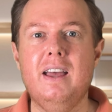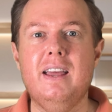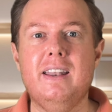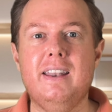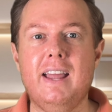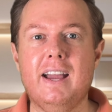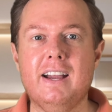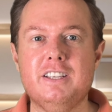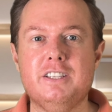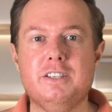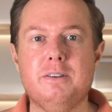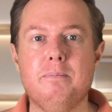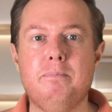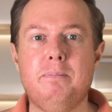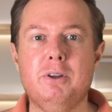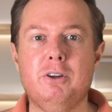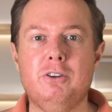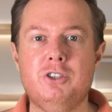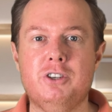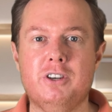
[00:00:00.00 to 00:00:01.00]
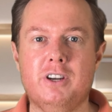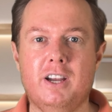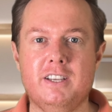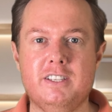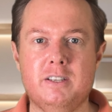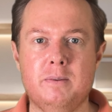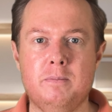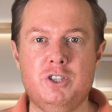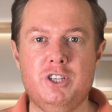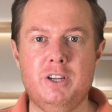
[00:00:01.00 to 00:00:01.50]
Next, build your
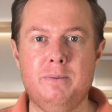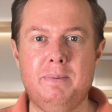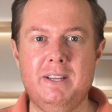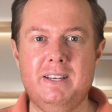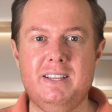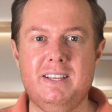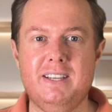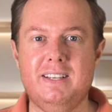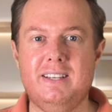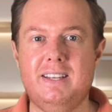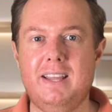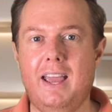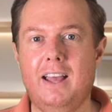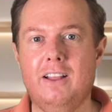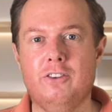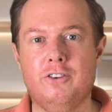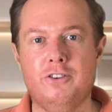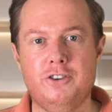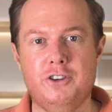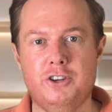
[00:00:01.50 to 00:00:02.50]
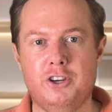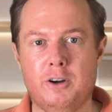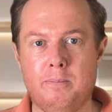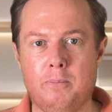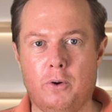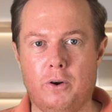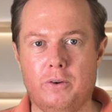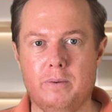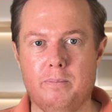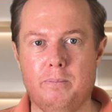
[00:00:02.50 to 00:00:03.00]
custom GPT tailored to your
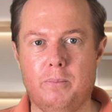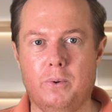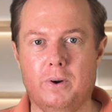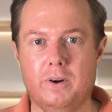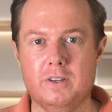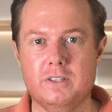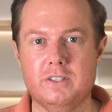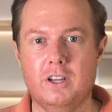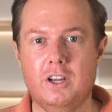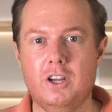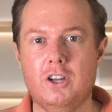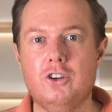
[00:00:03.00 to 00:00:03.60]
board reports,